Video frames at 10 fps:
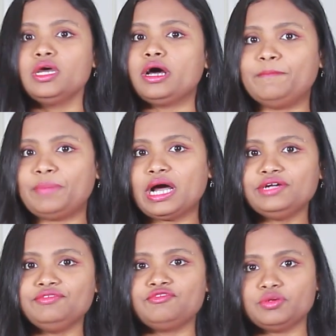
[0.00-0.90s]

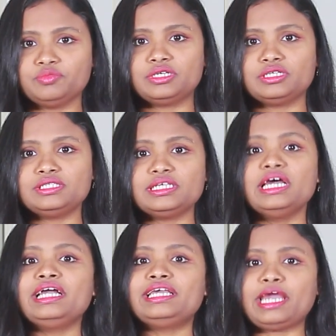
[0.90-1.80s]
Apart from this,
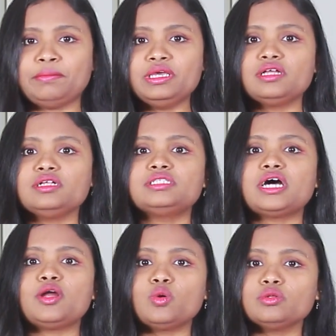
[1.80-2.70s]
chemicals
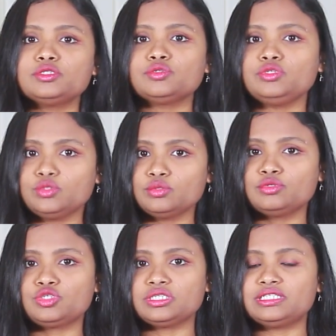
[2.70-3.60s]
are also
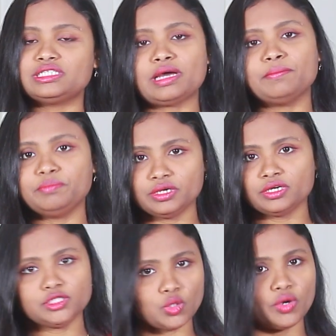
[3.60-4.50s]
used in some
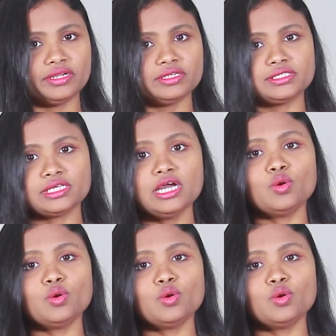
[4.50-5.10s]
beard oils,